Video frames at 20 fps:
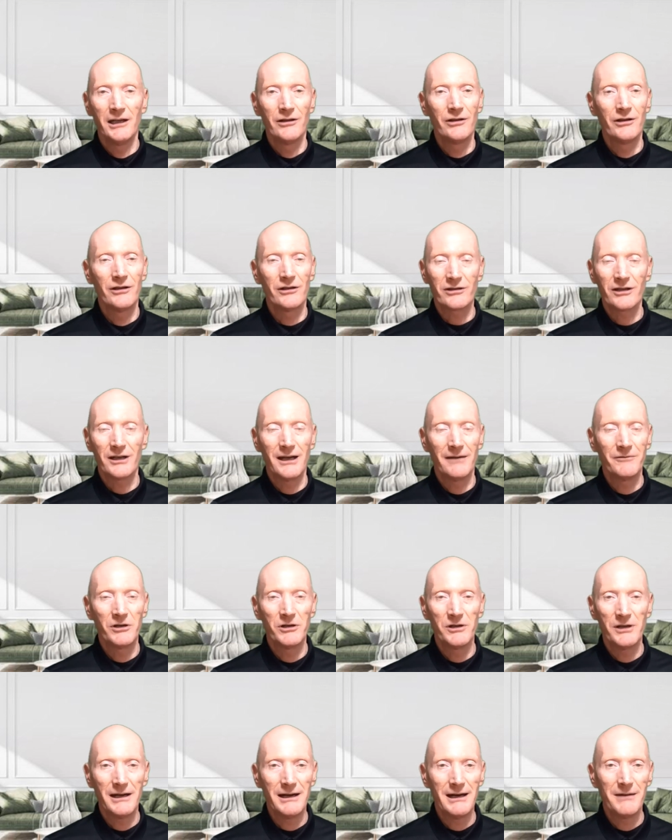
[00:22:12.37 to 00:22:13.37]
it's going to have
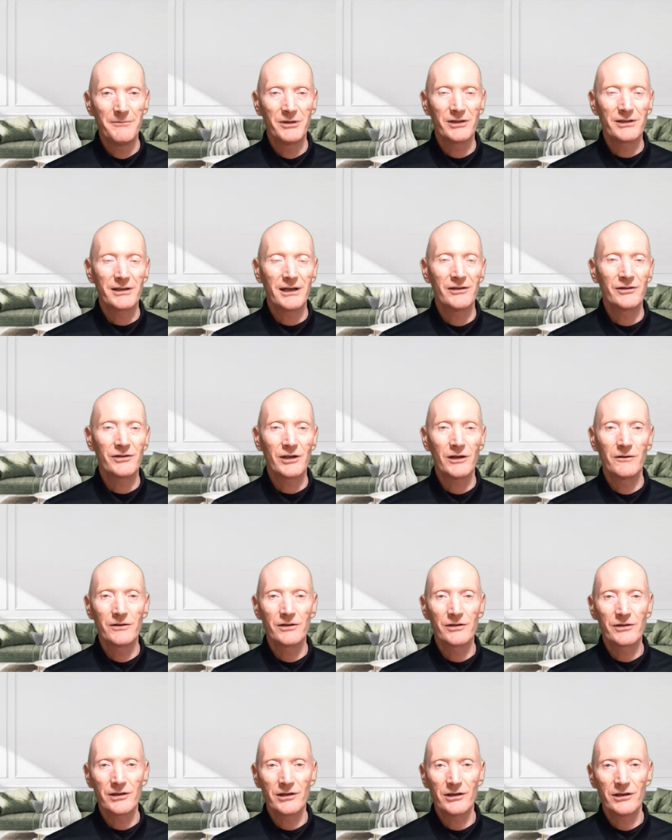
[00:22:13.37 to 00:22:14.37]
your name and say
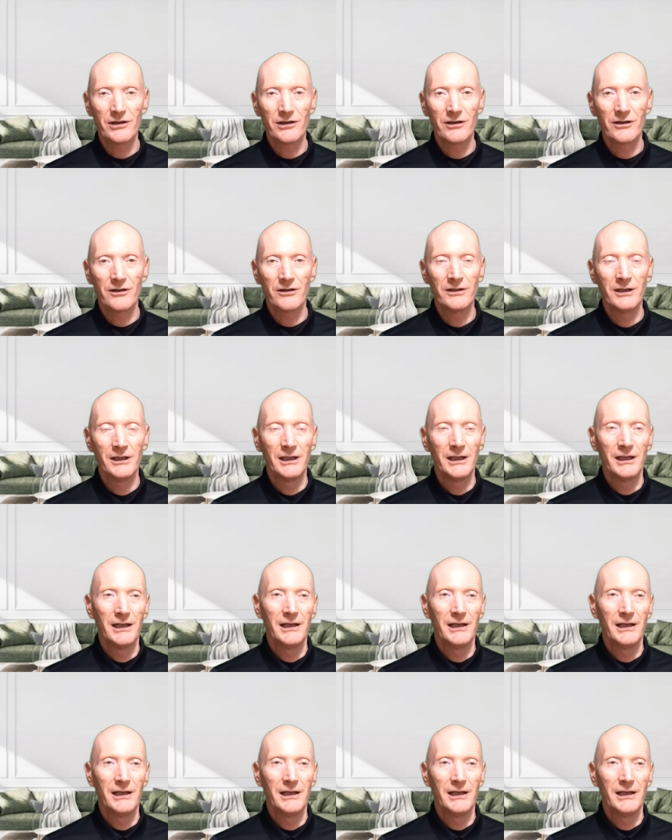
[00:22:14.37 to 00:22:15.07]
so-and-so,